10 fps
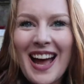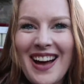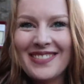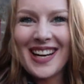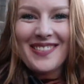
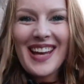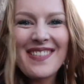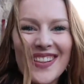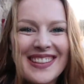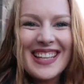All right, we
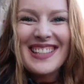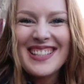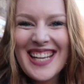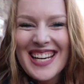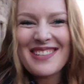have a
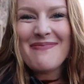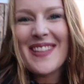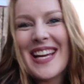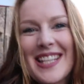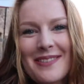little change of
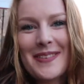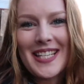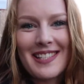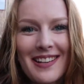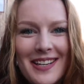plans.
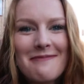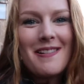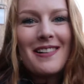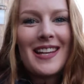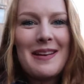We started
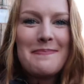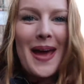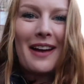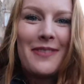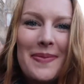walking
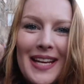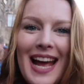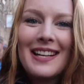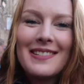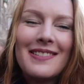back from the
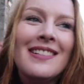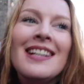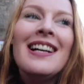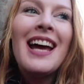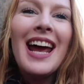castle
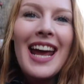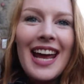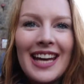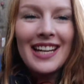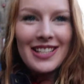
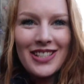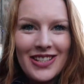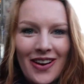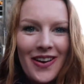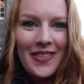and
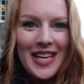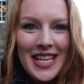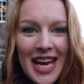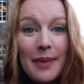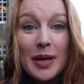saw the
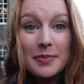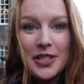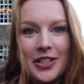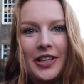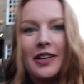camera
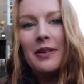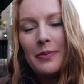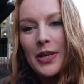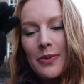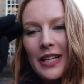obscura,
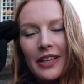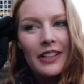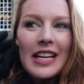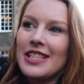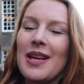which we
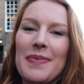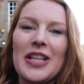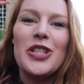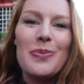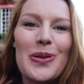heard is
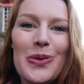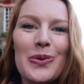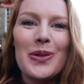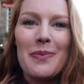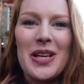something super
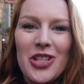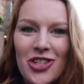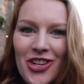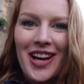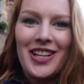cool that we
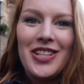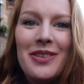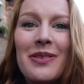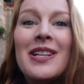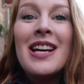should try to
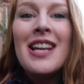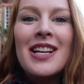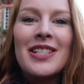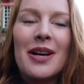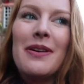do.
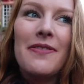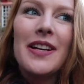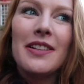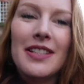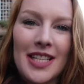So we
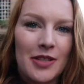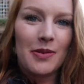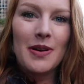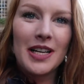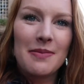figured since
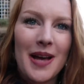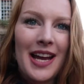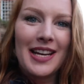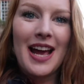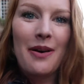we're walking
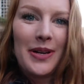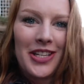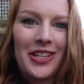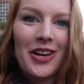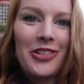by it now, we
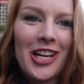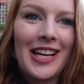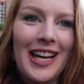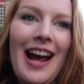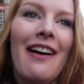should go
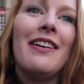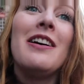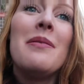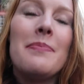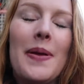check it out.
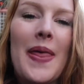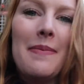But